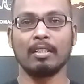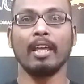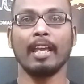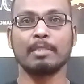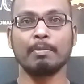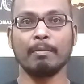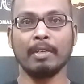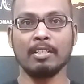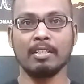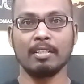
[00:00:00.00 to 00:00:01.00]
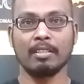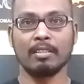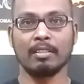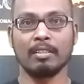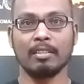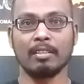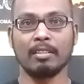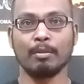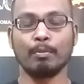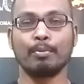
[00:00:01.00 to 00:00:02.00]
The experiment
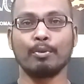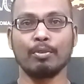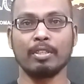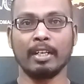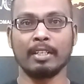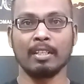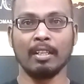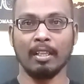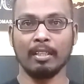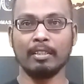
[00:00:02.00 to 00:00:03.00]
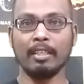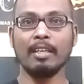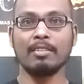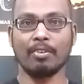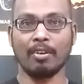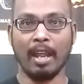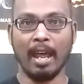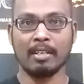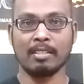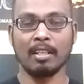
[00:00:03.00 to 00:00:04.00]
proved that these
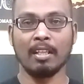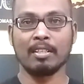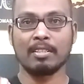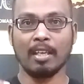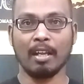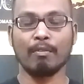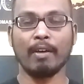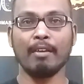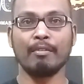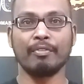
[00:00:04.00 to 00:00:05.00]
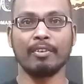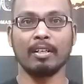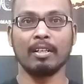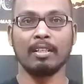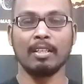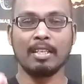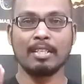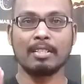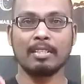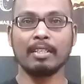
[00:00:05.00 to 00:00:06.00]
rats survived for
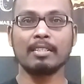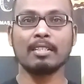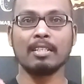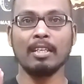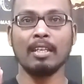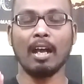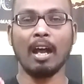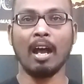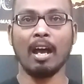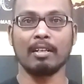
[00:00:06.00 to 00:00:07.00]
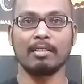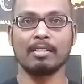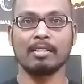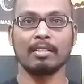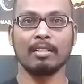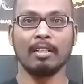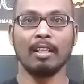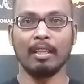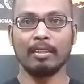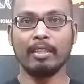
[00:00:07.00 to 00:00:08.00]
60 hours.
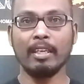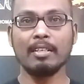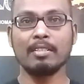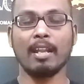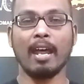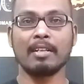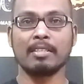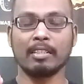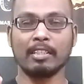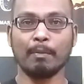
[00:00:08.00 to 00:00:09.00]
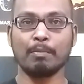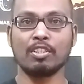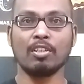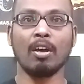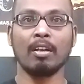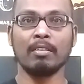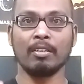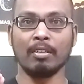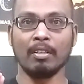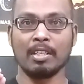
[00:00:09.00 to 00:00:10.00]
These rats kept
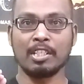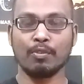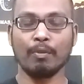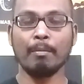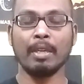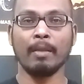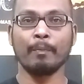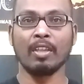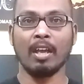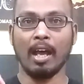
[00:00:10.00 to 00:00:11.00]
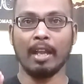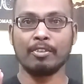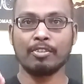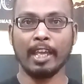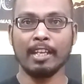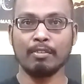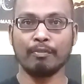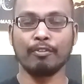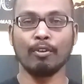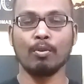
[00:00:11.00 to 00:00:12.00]
on swimming and trying to
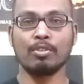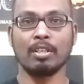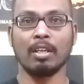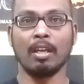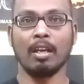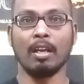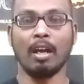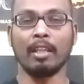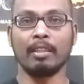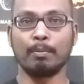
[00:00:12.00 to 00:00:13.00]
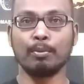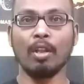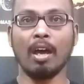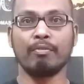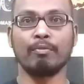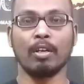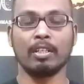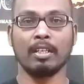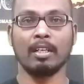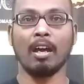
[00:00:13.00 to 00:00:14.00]
float on the pool of
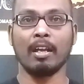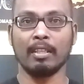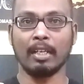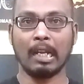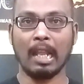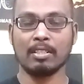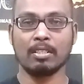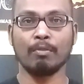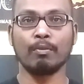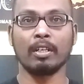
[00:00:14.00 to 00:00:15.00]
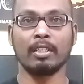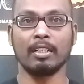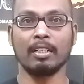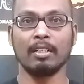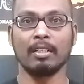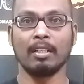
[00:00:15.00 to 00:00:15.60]
water or in the glass of water